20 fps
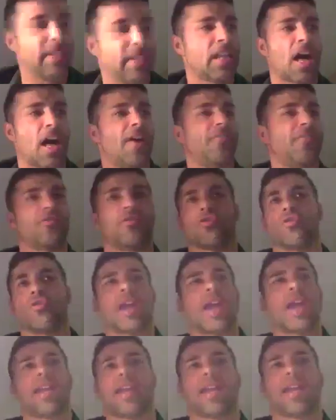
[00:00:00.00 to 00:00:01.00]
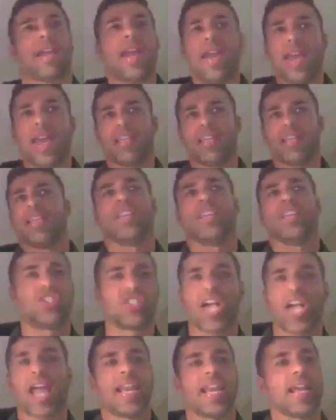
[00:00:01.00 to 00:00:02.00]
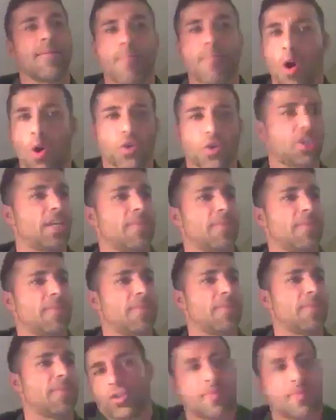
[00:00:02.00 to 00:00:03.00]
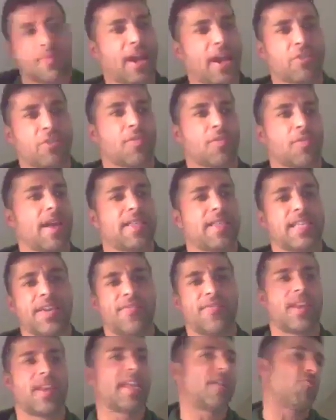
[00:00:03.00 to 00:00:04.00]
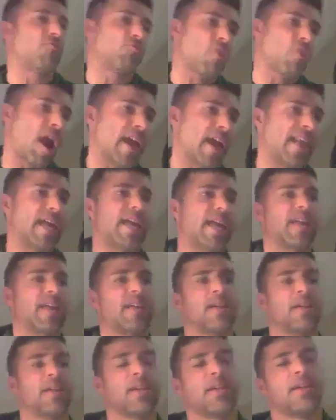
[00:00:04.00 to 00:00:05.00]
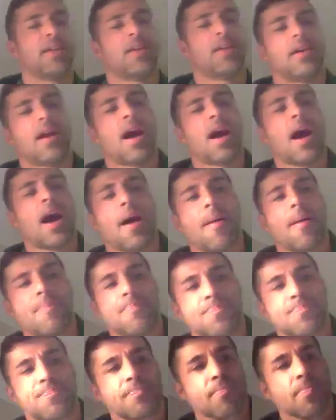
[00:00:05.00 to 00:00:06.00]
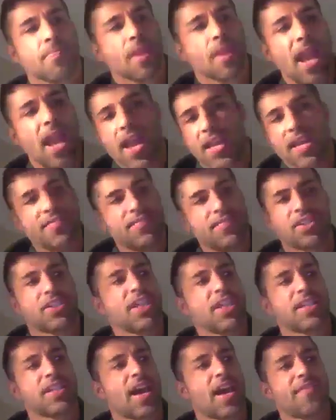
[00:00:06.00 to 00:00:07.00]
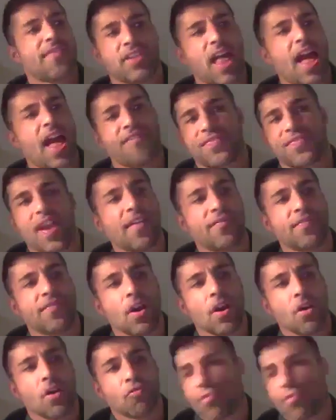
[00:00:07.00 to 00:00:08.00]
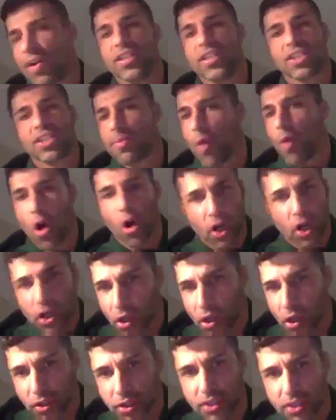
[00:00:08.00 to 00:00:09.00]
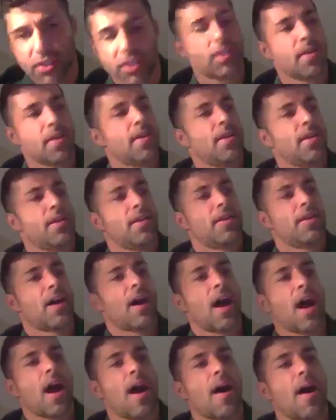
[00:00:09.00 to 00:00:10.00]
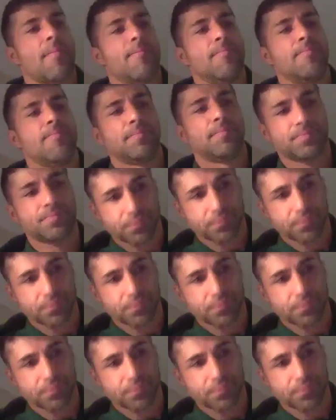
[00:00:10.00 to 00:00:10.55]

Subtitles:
love creating, inciting emotion in people and using my creativity and writing. Um, and even since I've left, I've written some articles. Um,